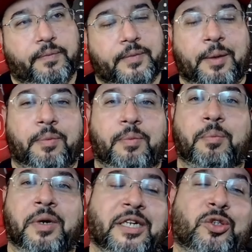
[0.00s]
That
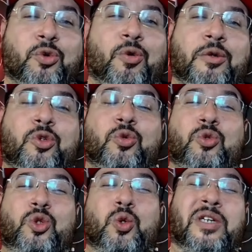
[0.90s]
buddy threw
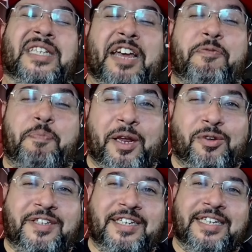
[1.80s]
threw threw the death
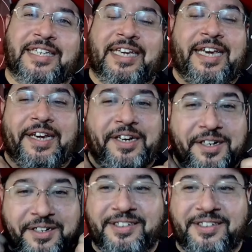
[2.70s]
penalty in the air.